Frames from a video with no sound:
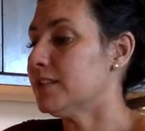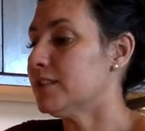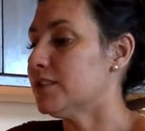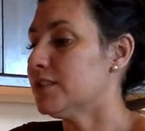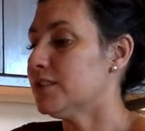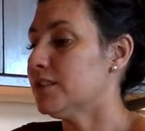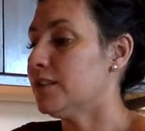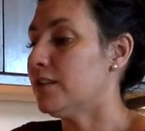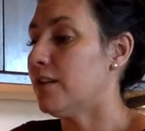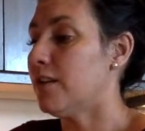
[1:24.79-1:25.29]

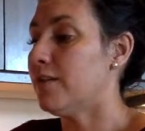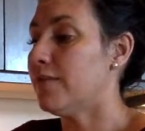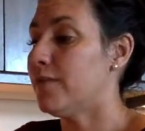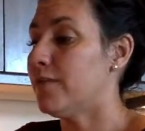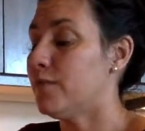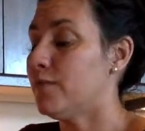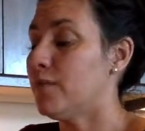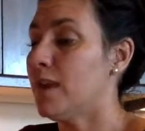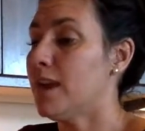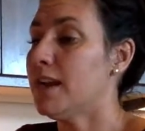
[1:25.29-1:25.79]
just a
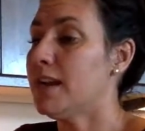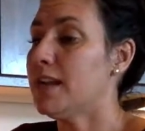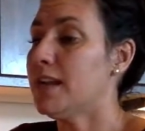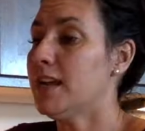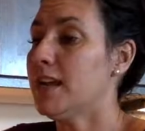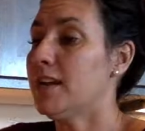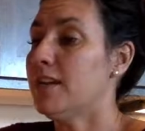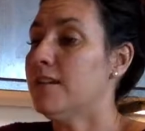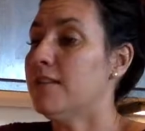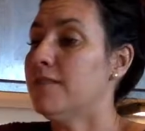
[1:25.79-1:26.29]
variety
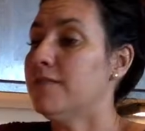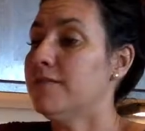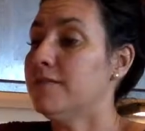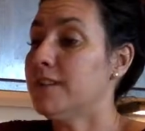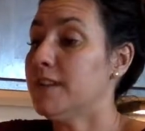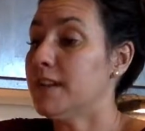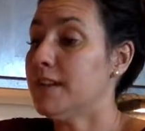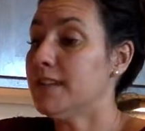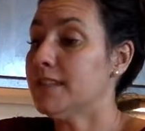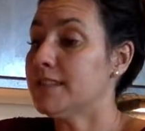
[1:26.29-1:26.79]
of
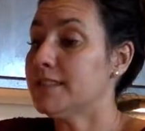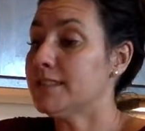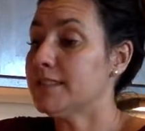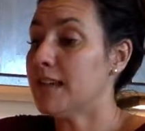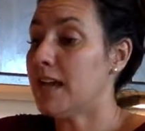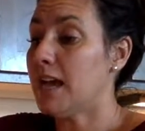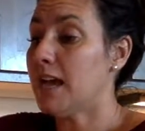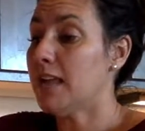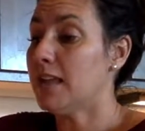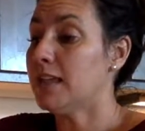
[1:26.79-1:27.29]
nuts.
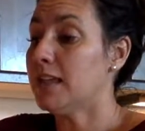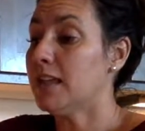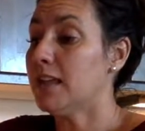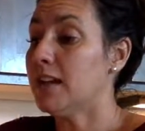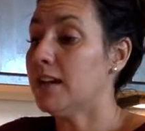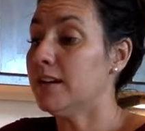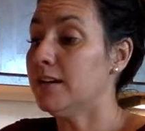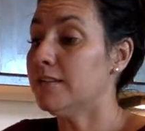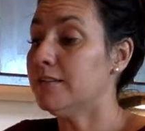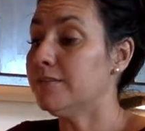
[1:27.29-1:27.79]
I
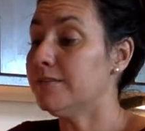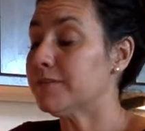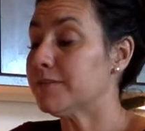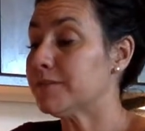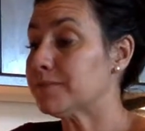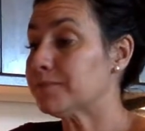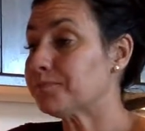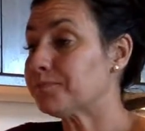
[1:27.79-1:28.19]
love